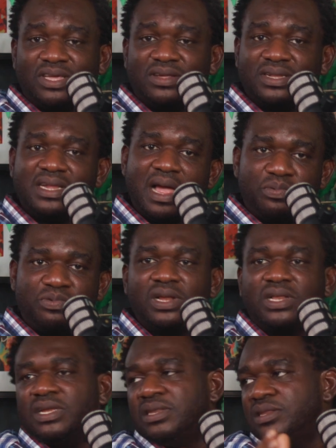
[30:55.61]
because
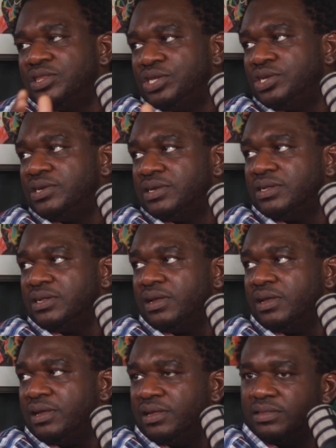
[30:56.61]
apparently the
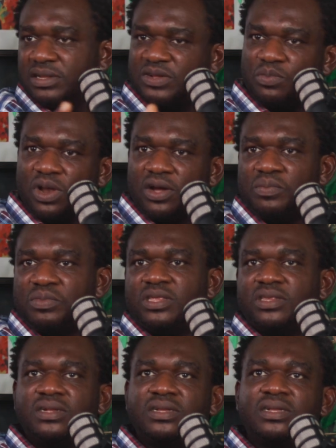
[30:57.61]
teachers in the smaller
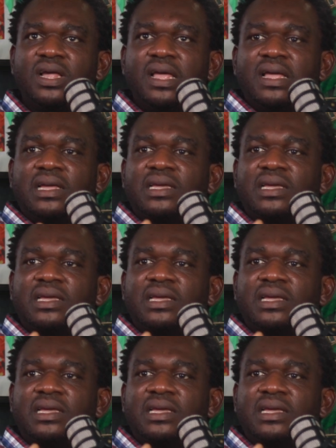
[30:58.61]
communities